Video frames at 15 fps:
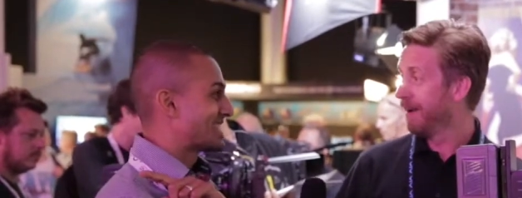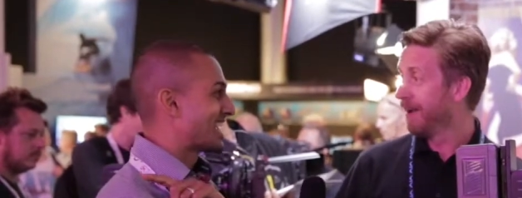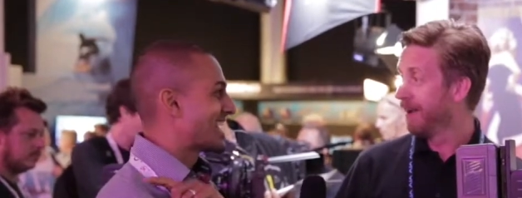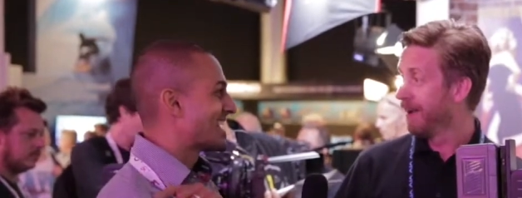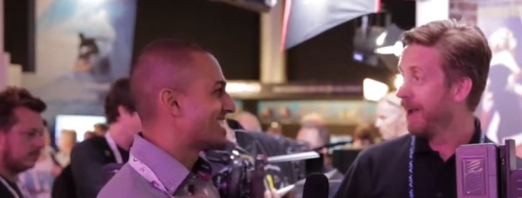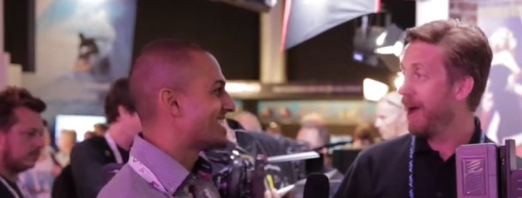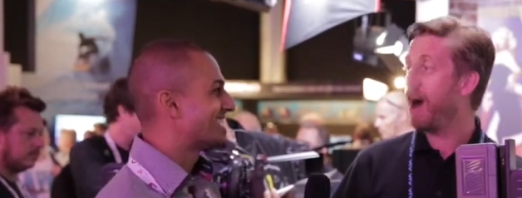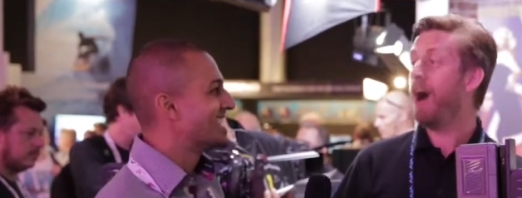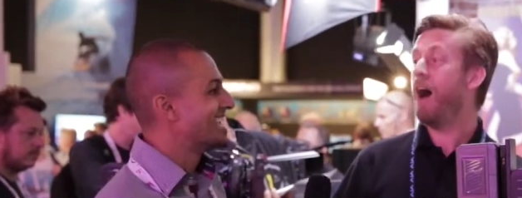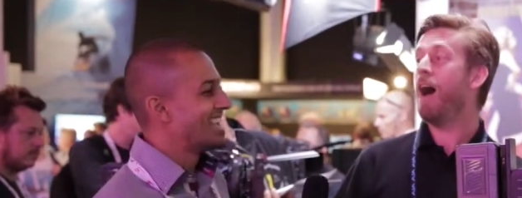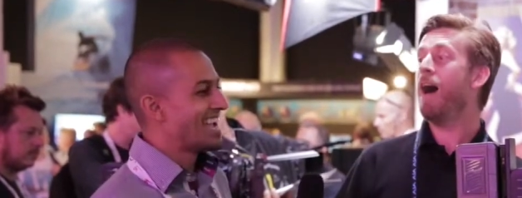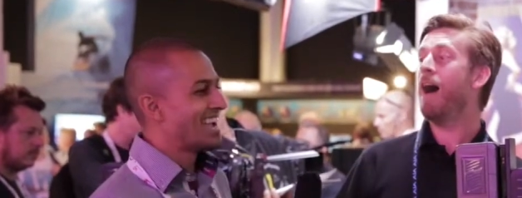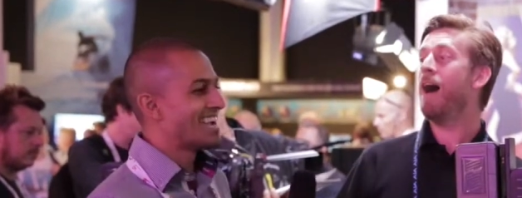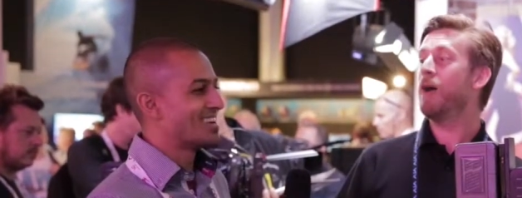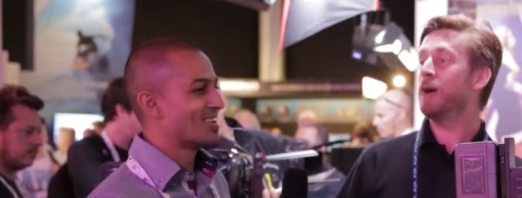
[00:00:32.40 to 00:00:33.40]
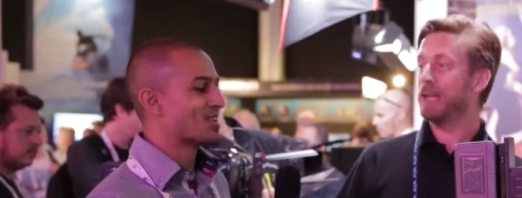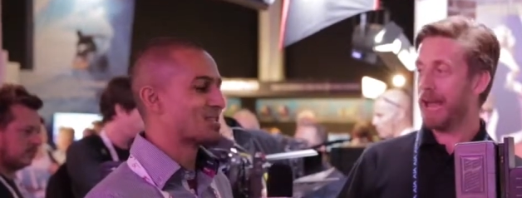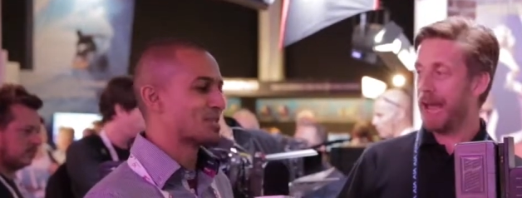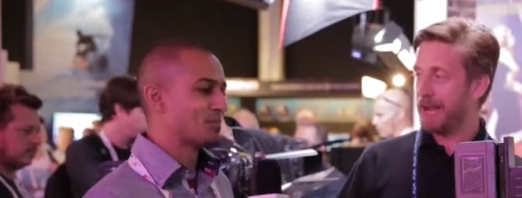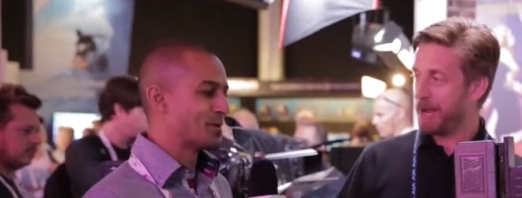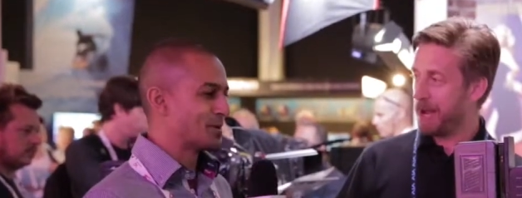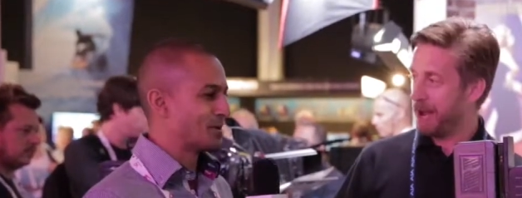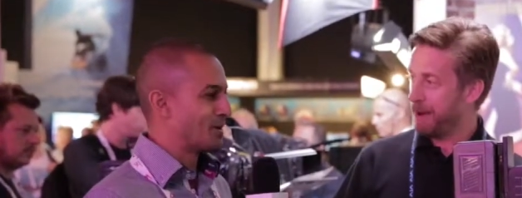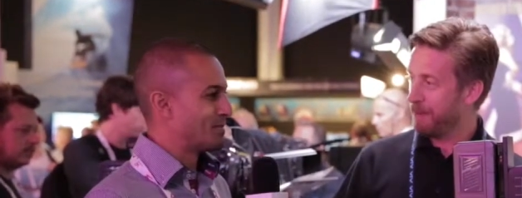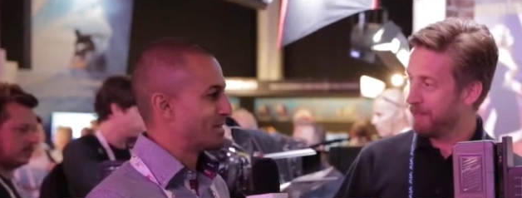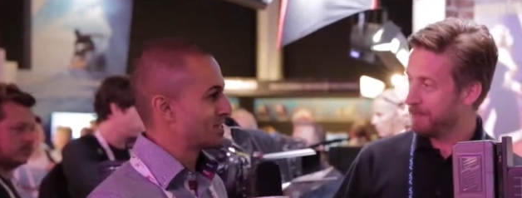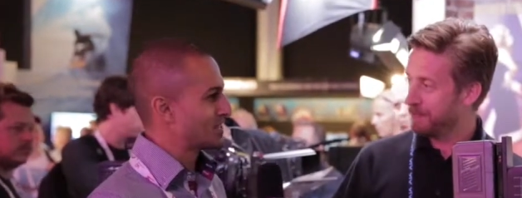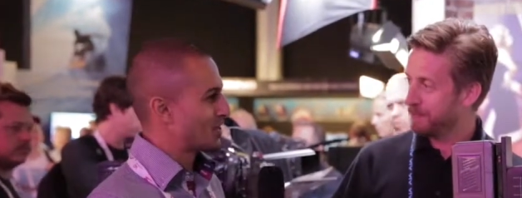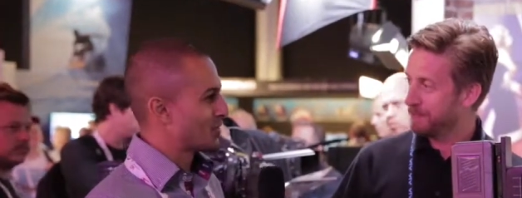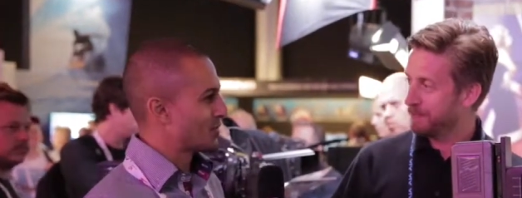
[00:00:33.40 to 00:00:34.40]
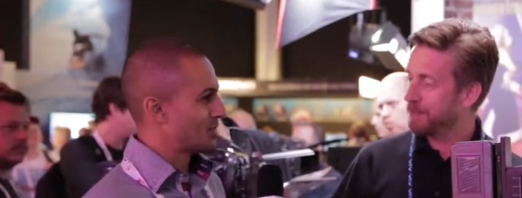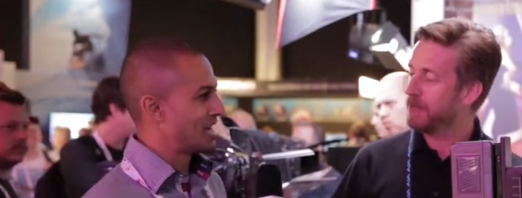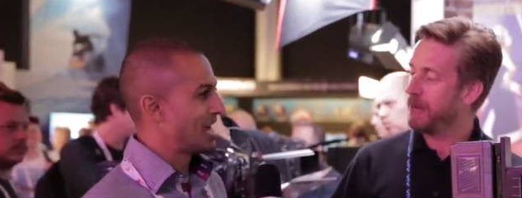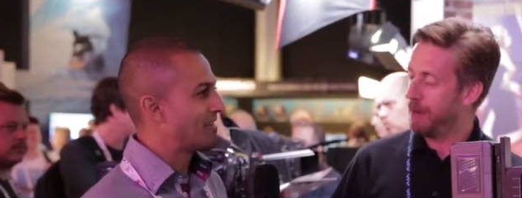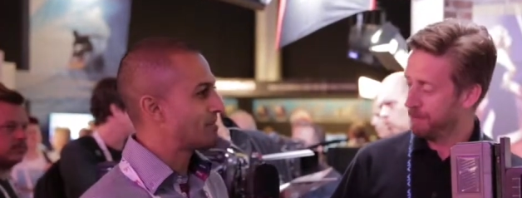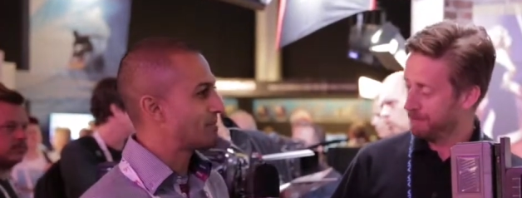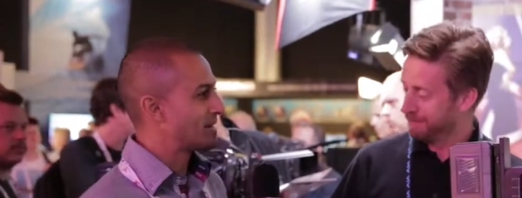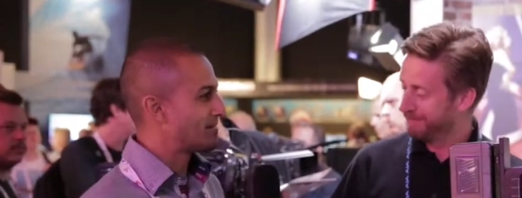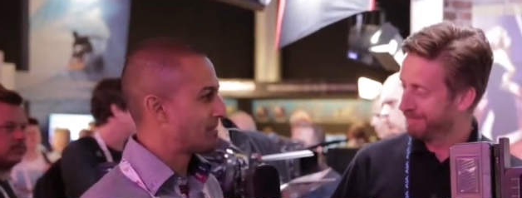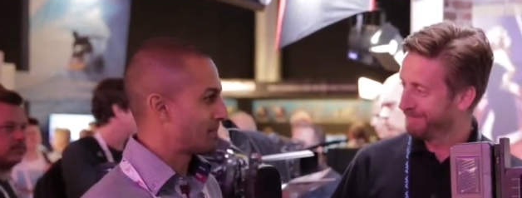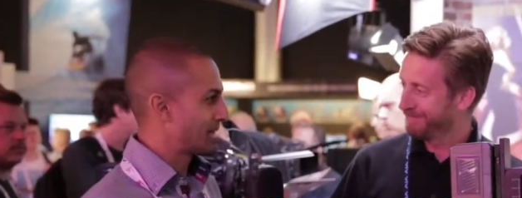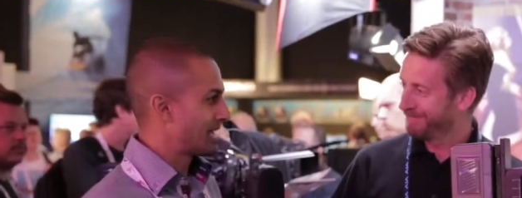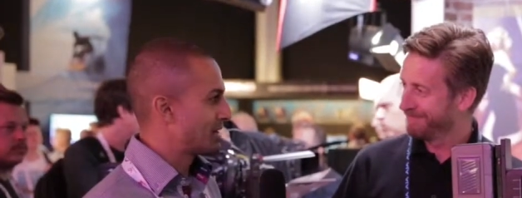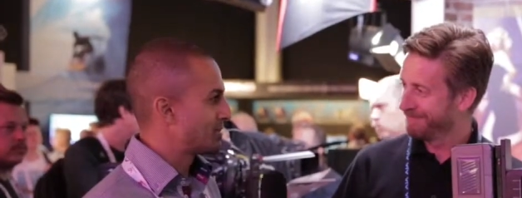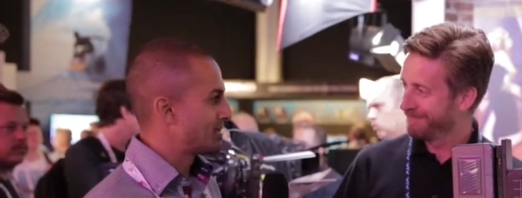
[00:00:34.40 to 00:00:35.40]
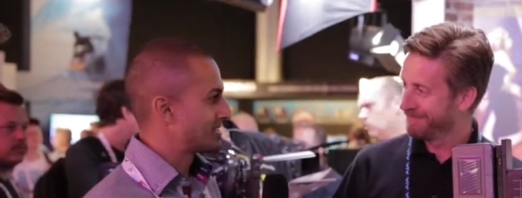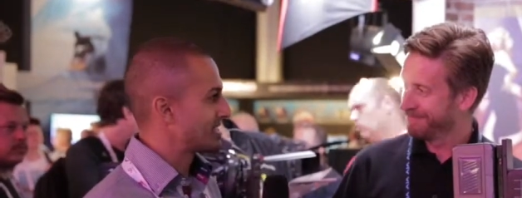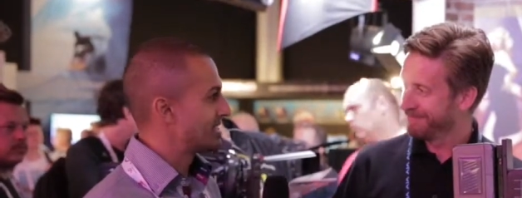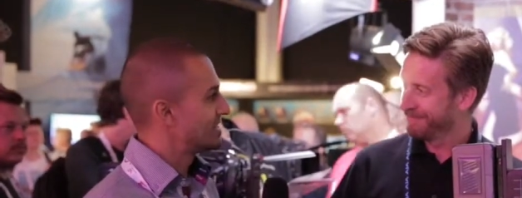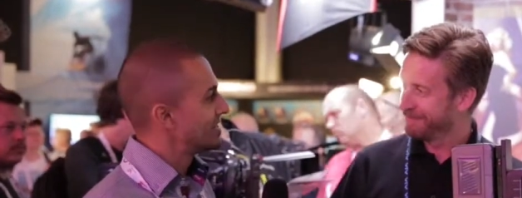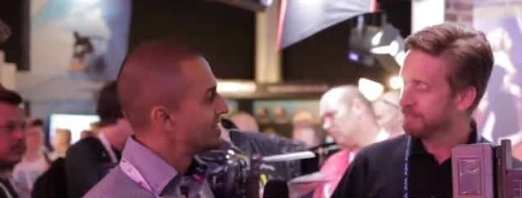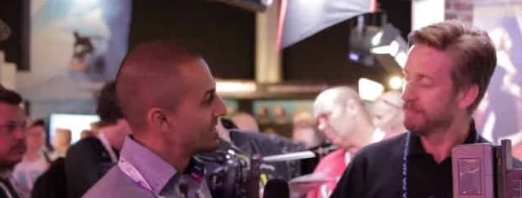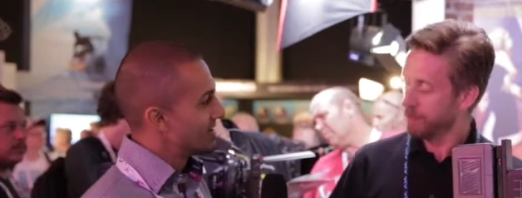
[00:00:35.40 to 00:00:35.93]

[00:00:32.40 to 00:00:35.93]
Speaker 1: stand, oh, and I got okay, to put yeah. it on my shoulder and yeah. have a bit of a play with it.